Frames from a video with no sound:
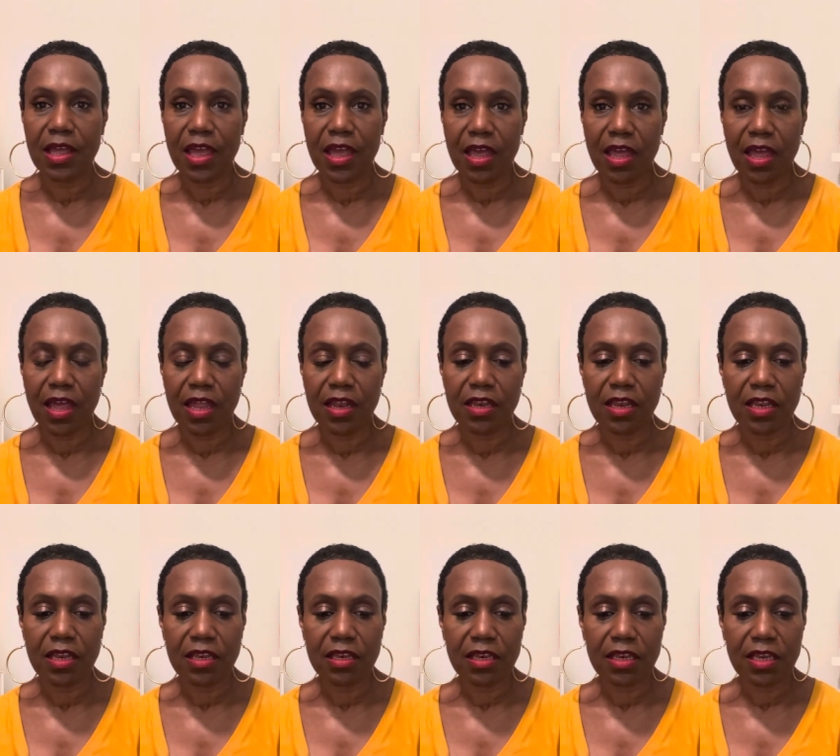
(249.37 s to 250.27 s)

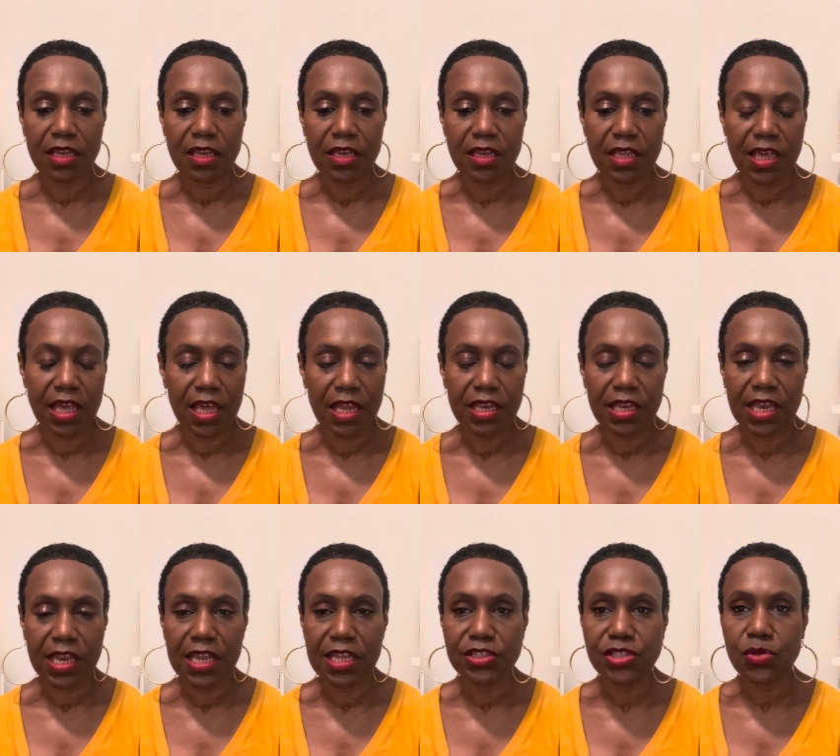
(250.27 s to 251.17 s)
and getting
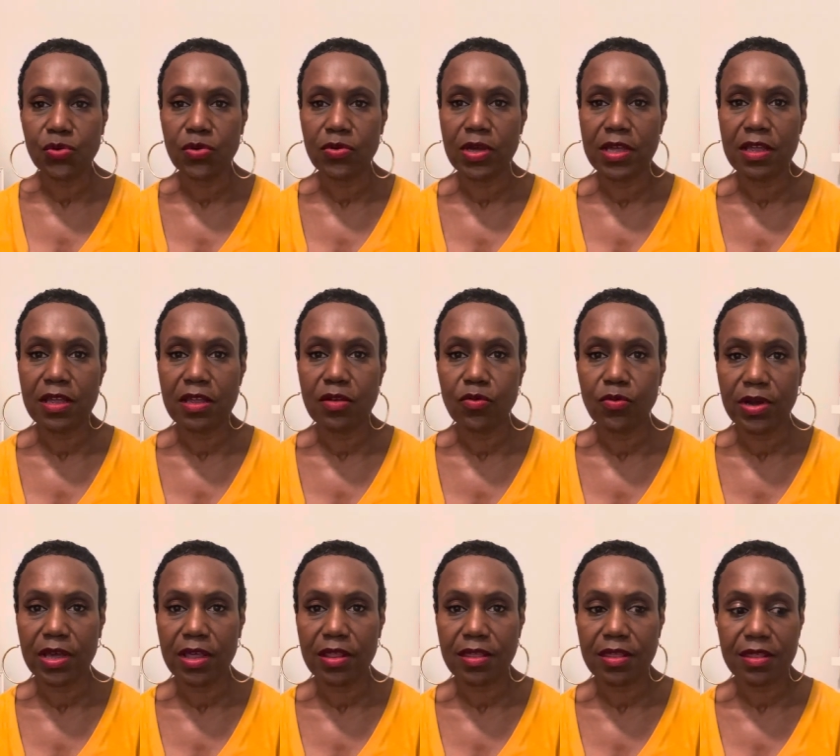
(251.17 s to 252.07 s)
into it
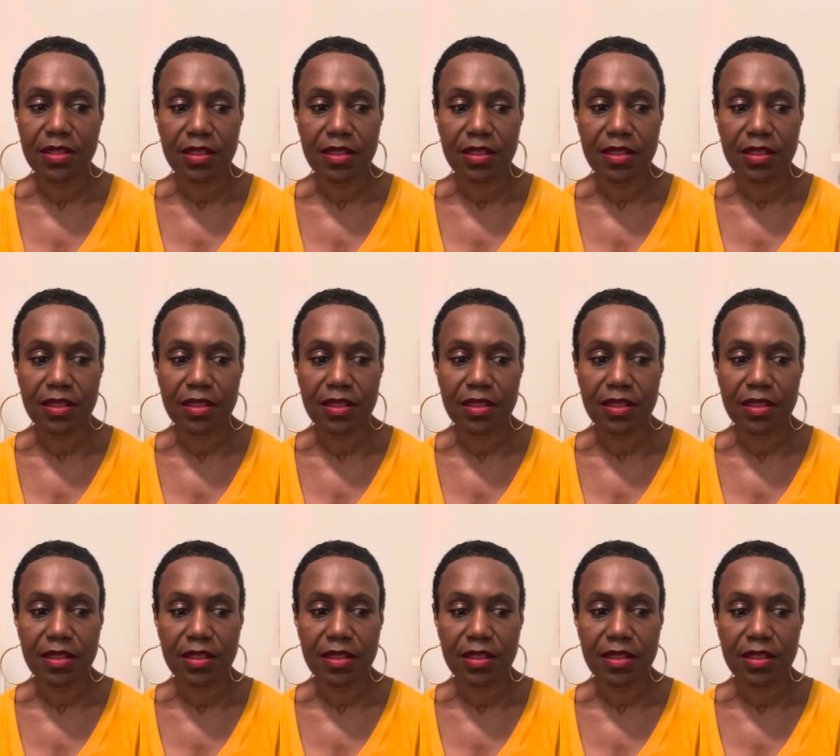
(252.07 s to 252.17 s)
with